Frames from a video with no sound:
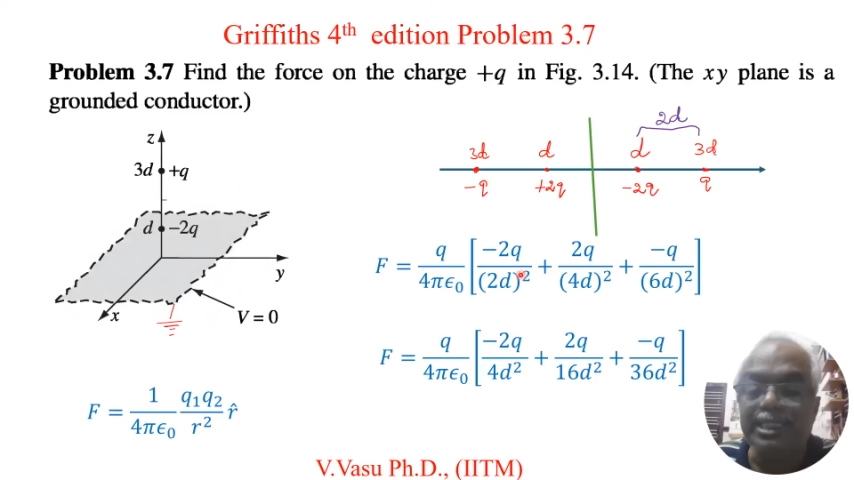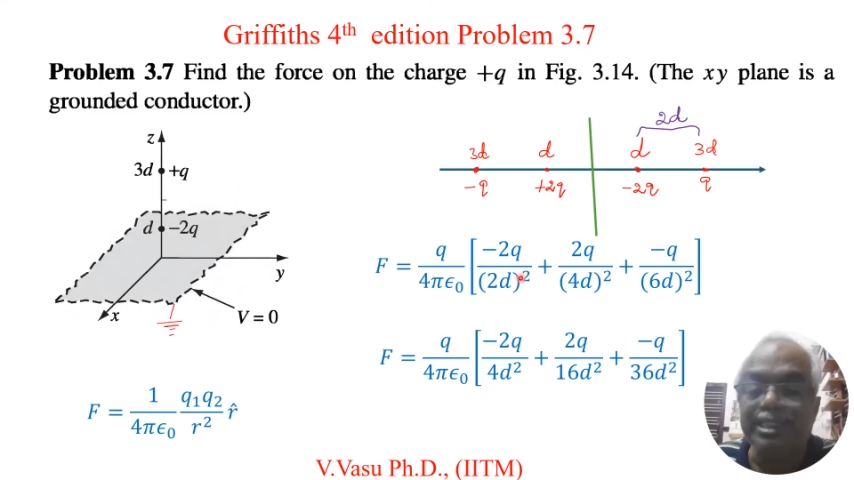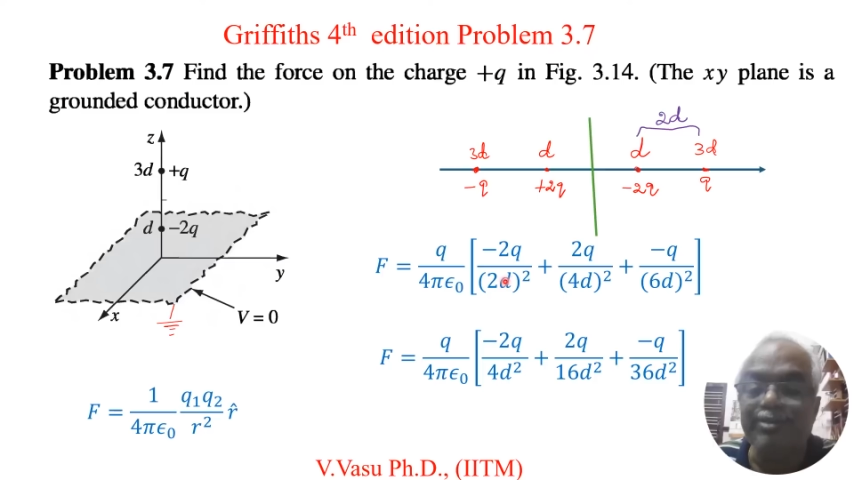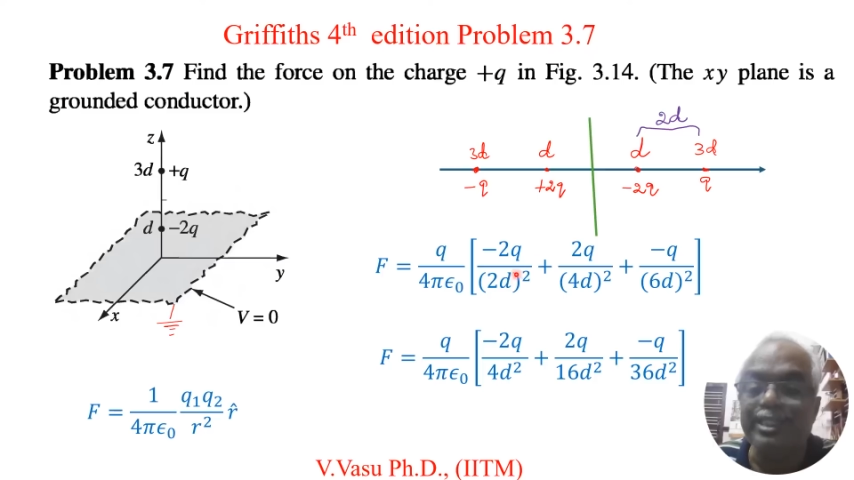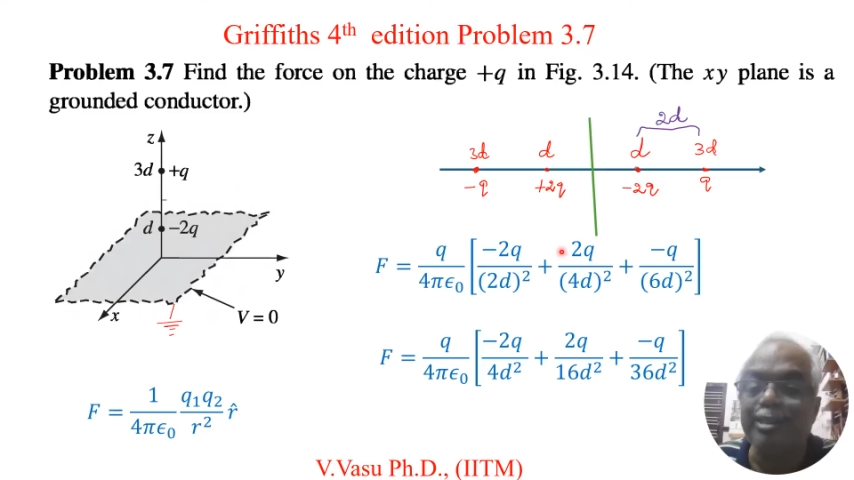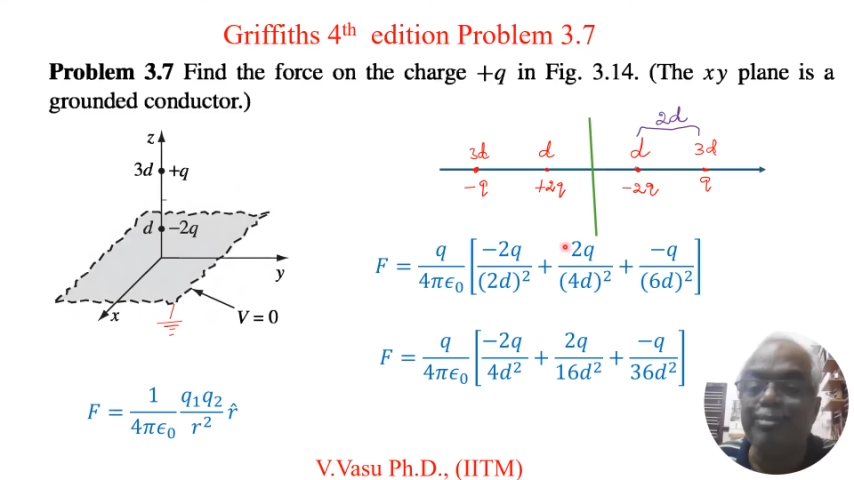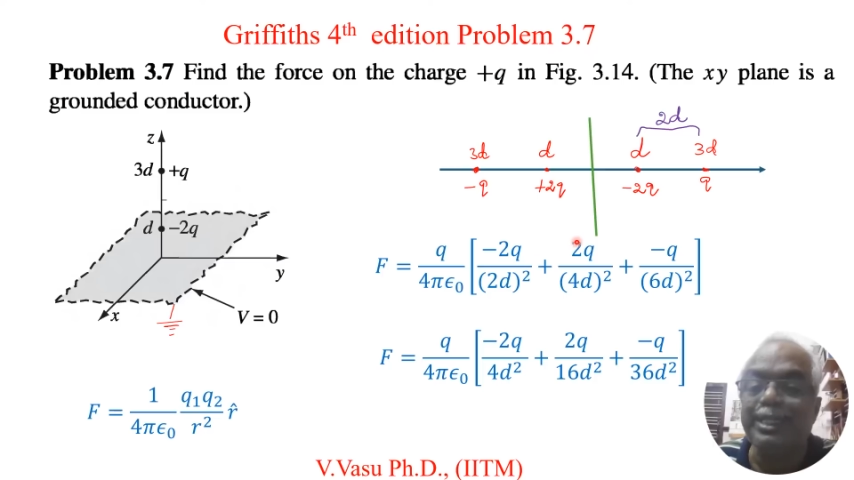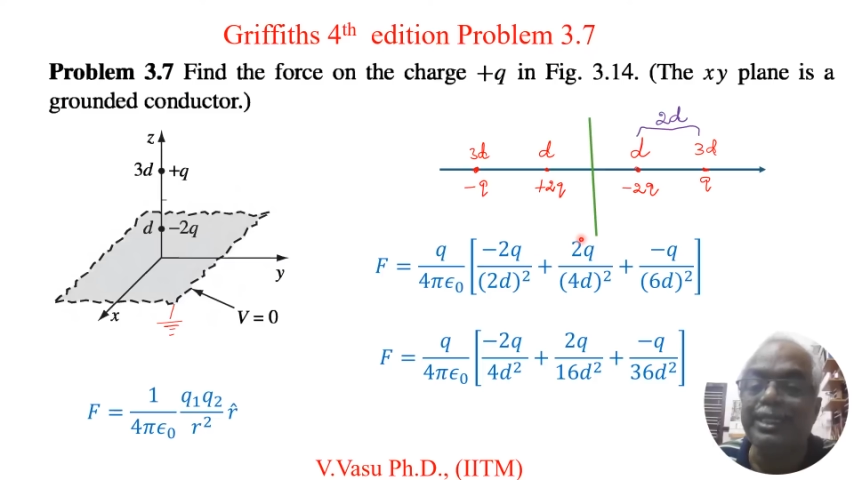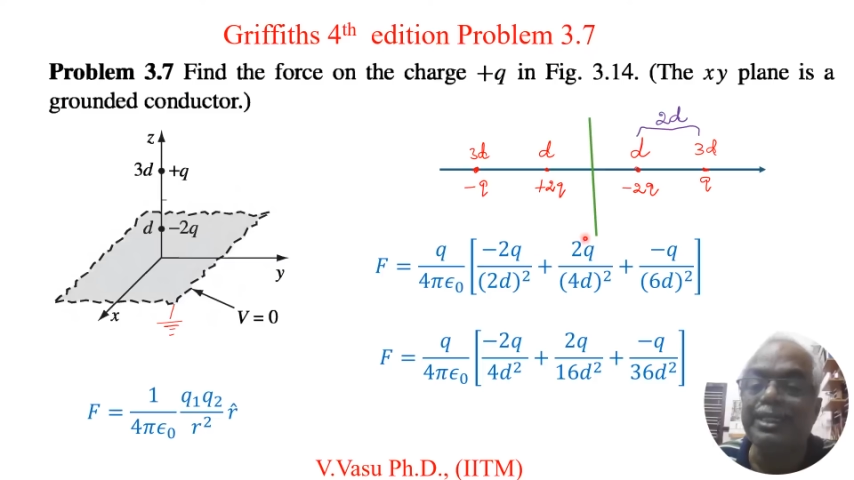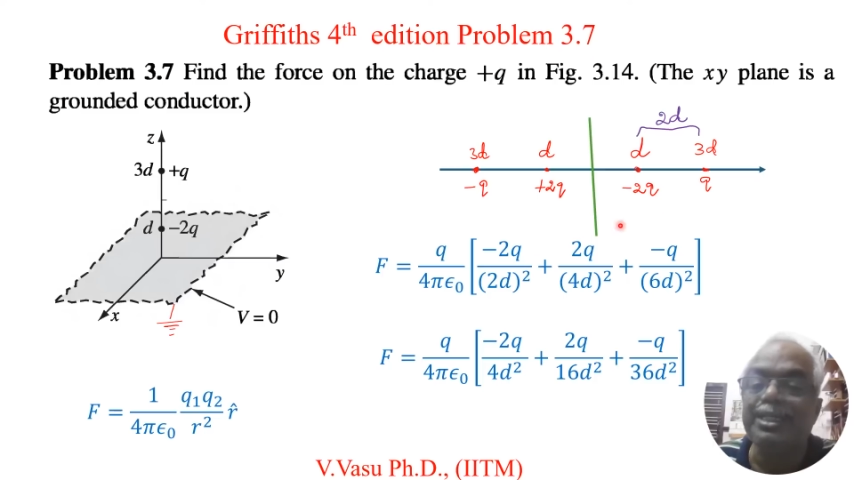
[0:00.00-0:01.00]
divided
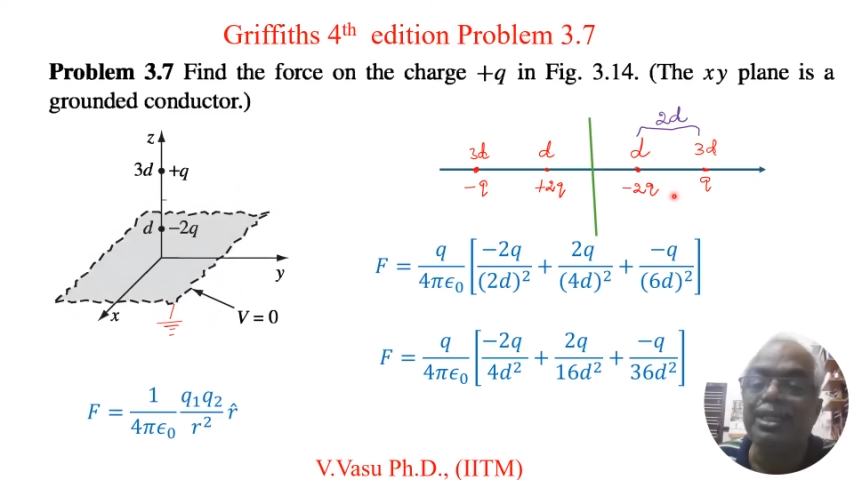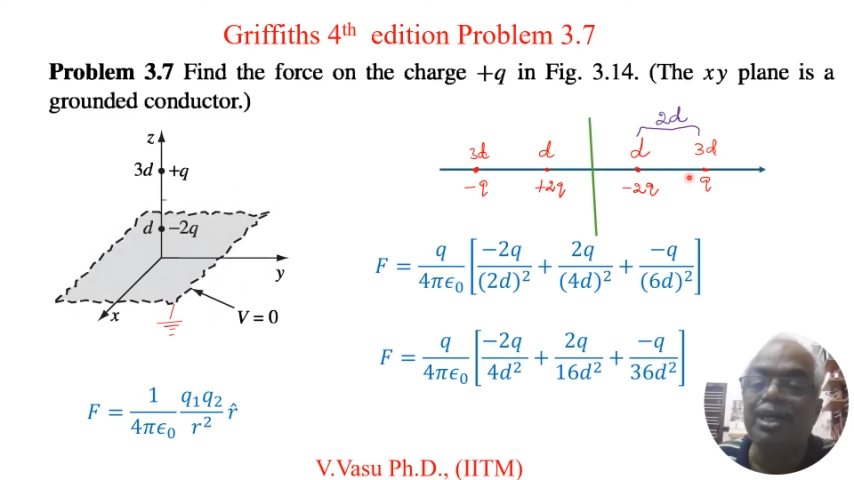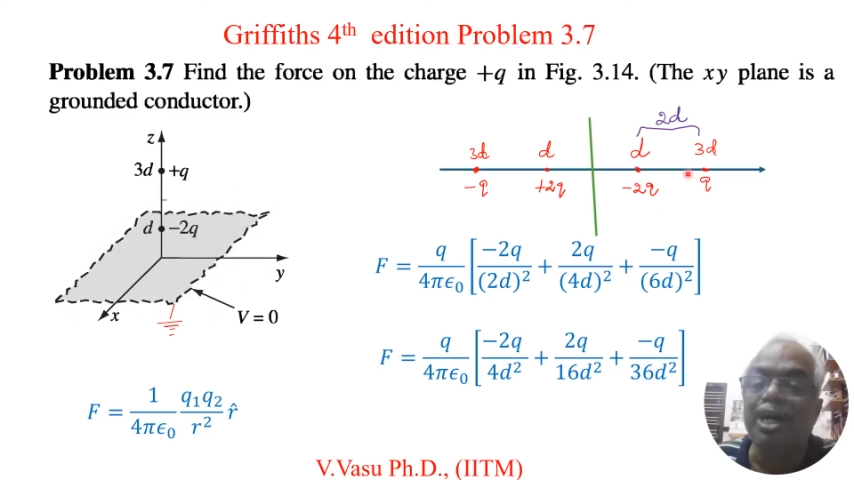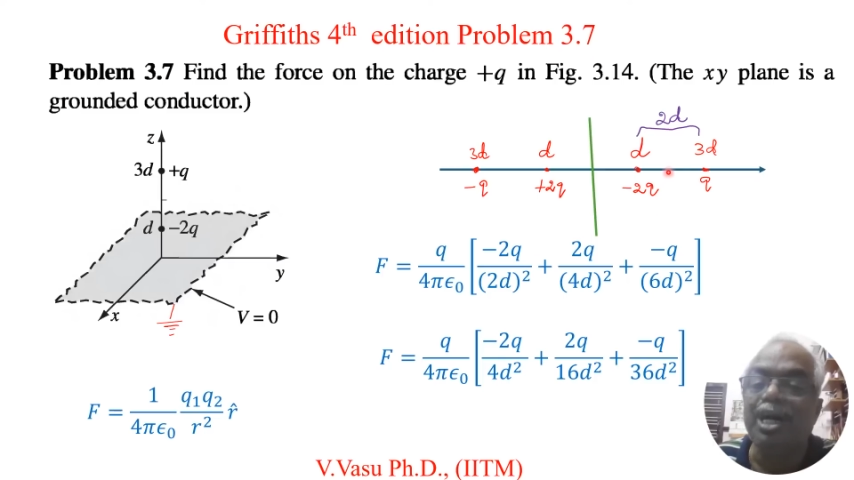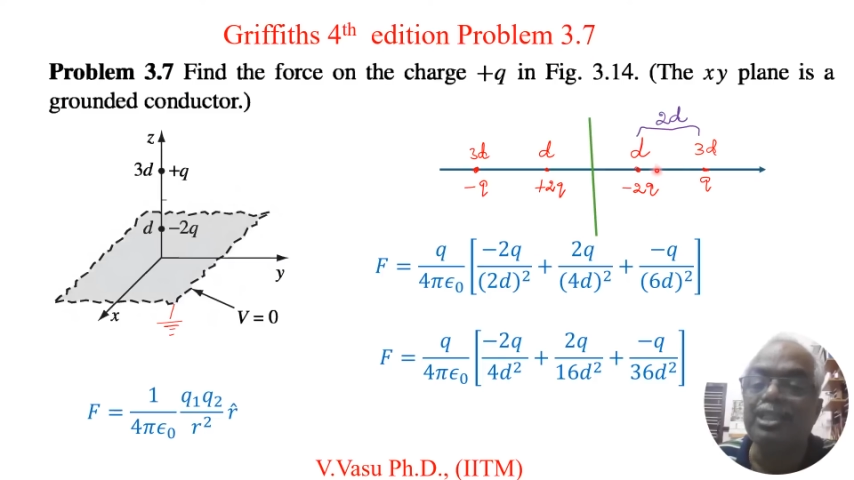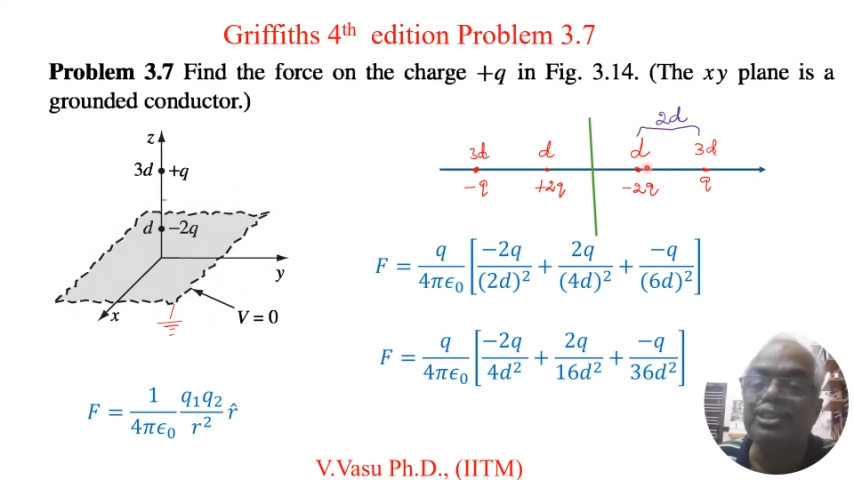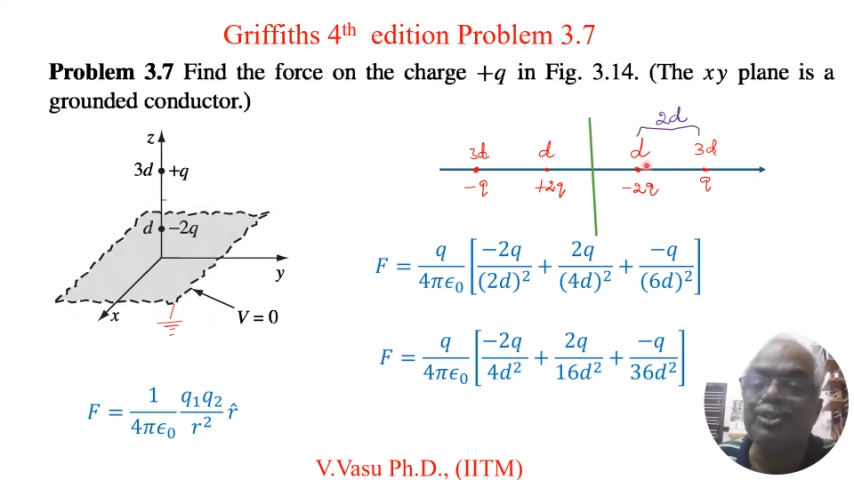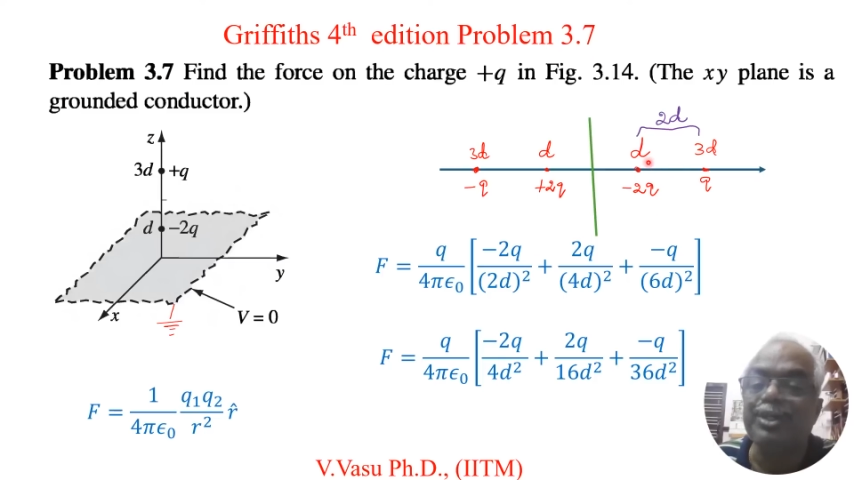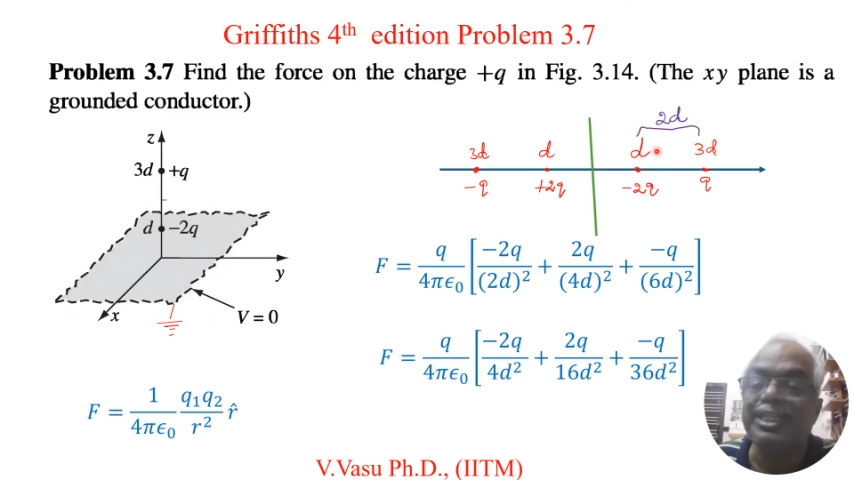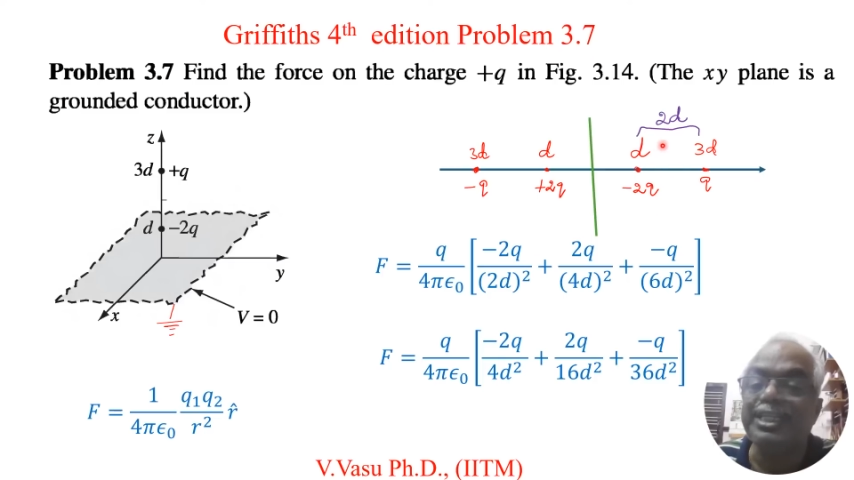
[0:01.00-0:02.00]
by r squared.